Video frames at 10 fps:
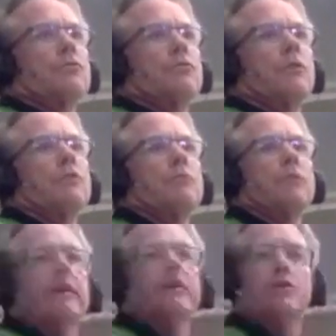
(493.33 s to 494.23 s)
which will
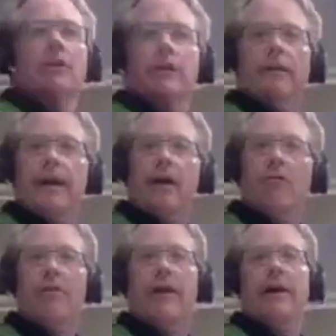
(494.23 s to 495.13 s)
then shut
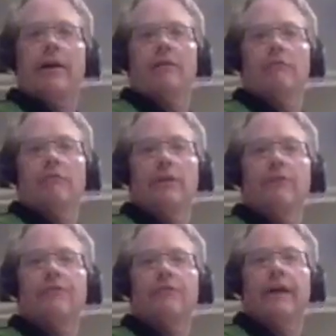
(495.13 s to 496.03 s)
down that
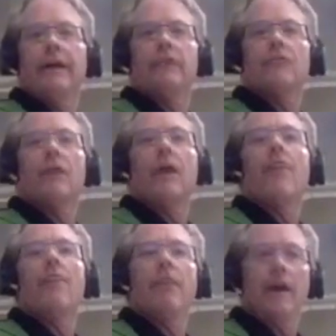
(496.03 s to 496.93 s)
reflex,
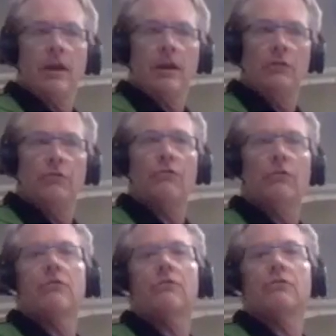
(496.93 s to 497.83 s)
and then you
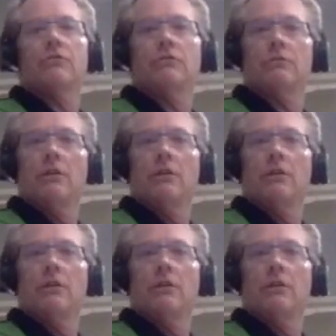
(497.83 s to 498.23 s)
start to